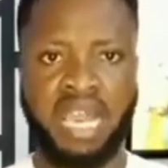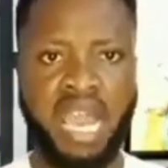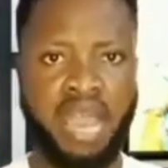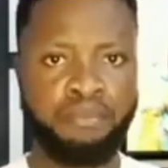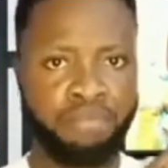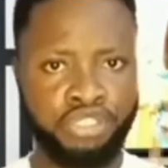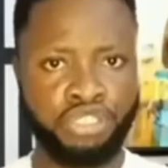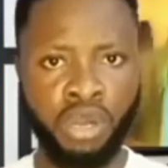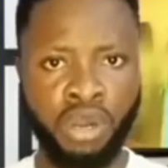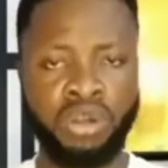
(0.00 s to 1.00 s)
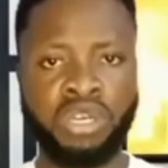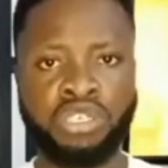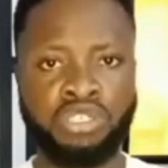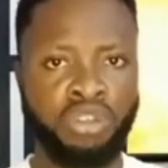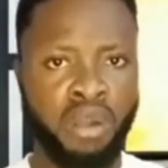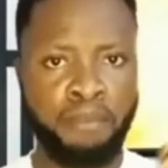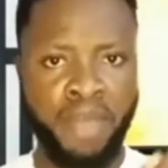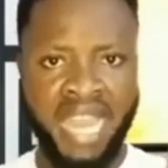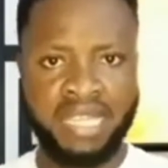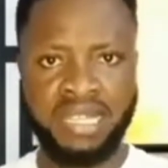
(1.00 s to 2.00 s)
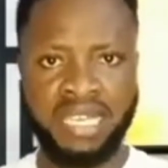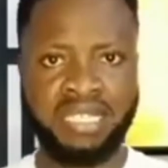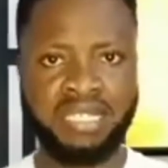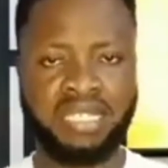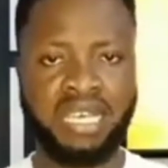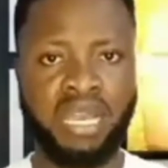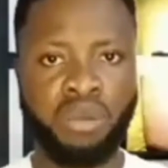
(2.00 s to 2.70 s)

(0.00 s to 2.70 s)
and make sure you don't buy things